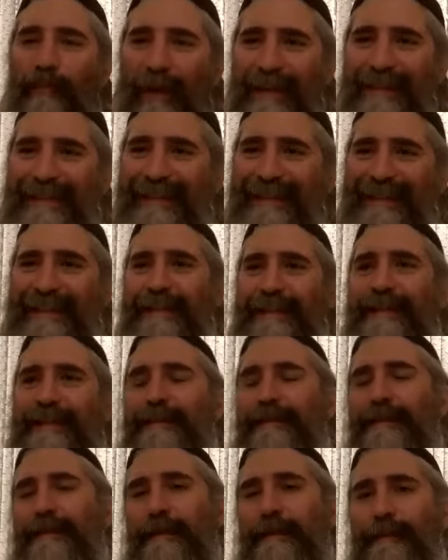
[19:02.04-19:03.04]

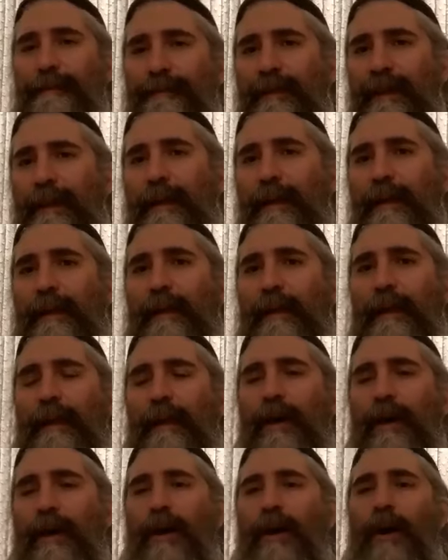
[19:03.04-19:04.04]
presence
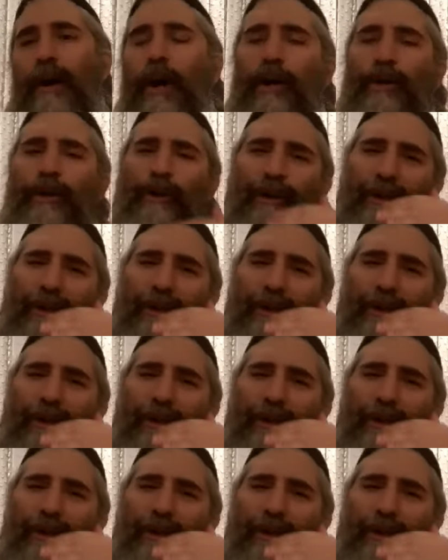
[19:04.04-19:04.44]
on